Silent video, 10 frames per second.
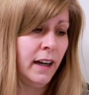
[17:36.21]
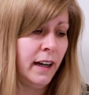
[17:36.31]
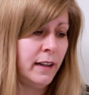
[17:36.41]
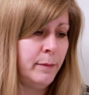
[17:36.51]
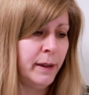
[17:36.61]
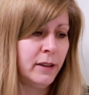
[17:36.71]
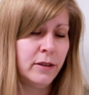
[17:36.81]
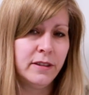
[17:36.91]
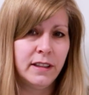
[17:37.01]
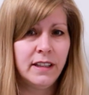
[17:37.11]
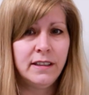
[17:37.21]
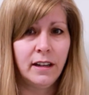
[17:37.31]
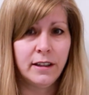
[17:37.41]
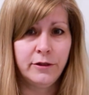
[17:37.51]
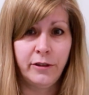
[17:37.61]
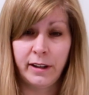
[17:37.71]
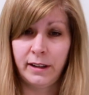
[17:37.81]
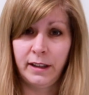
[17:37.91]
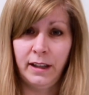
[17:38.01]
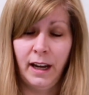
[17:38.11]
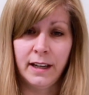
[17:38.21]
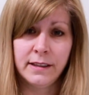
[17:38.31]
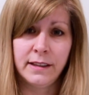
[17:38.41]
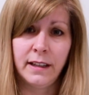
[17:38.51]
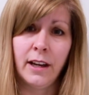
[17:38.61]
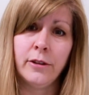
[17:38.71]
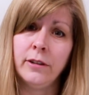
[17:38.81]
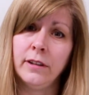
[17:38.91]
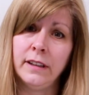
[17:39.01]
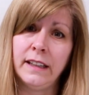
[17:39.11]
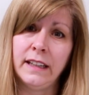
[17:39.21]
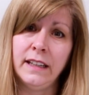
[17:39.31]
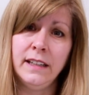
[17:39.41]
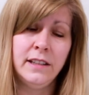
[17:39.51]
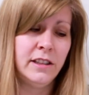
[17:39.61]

And Pickles is not as friendly as the other linnies.